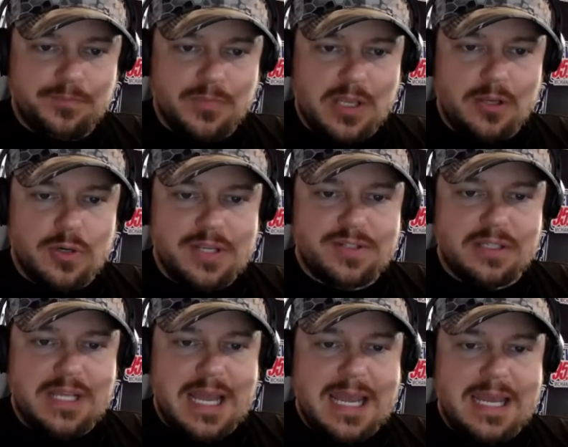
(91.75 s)
increasing
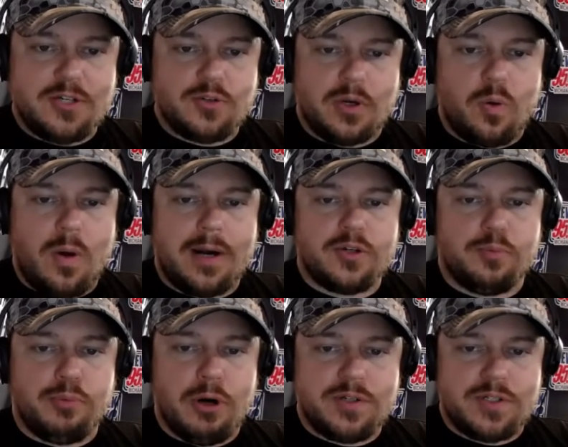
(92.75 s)
the age required to
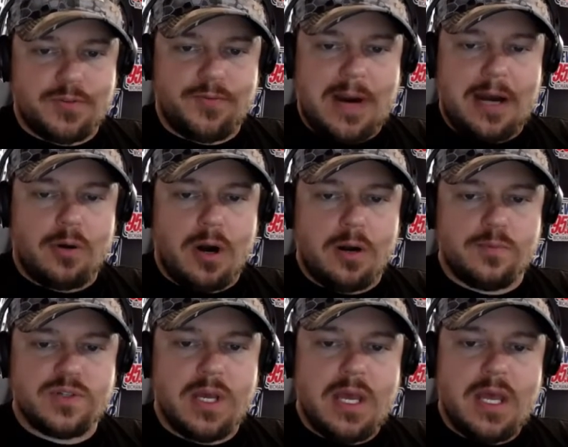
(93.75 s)
purchase firearms,